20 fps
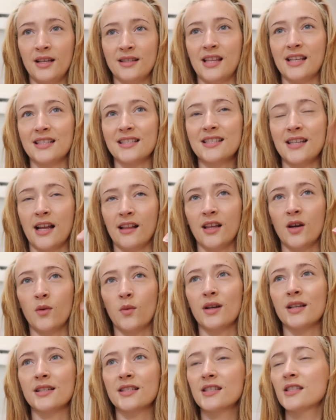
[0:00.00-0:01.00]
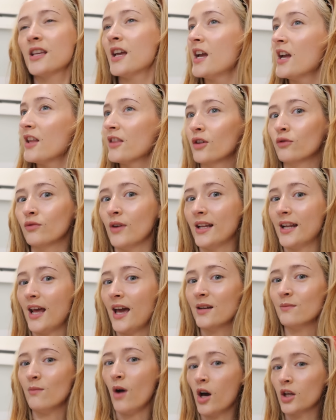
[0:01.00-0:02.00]
And then Stella was the
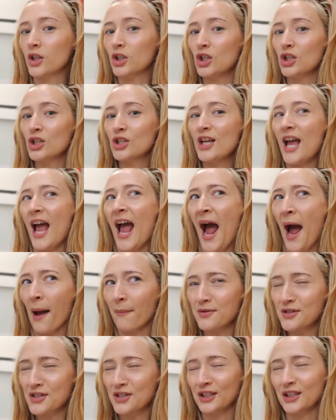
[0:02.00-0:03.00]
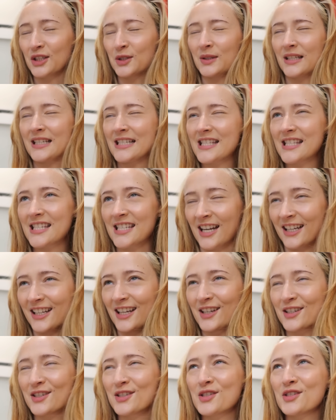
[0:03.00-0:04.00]
redhead model. Absolutely
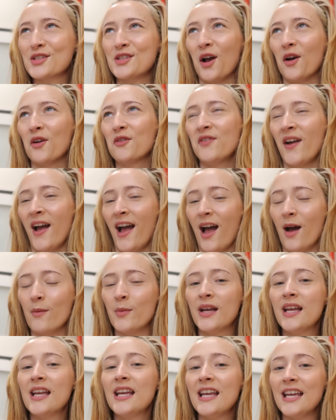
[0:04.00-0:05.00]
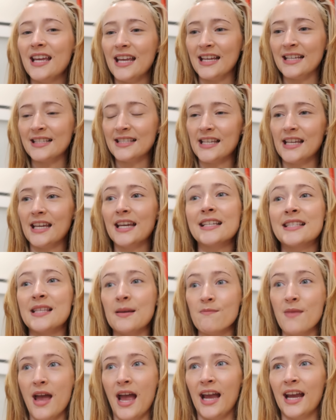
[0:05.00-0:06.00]
stunning. So fab. Izzy, Izzy
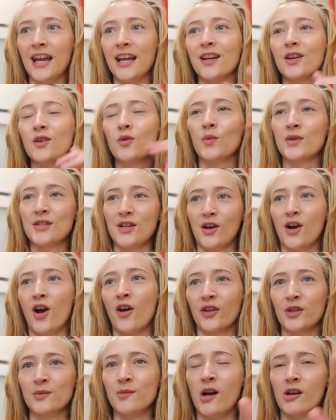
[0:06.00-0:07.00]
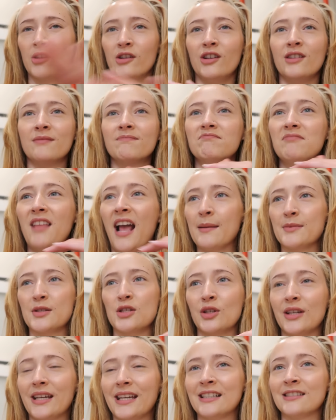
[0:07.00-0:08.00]
May was our other model,
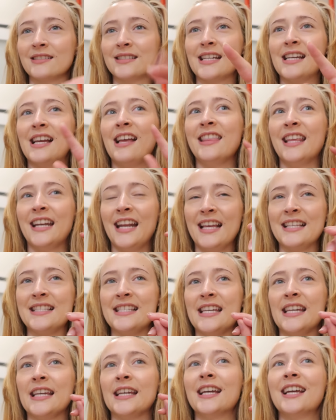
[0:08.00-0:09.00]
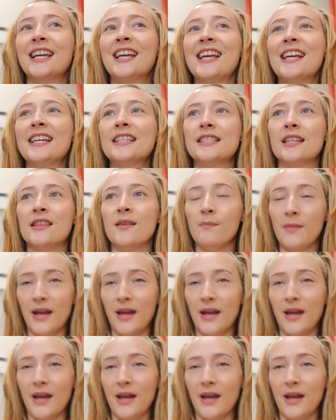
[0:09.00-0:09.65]
absolutely killed it. And then Izzy did the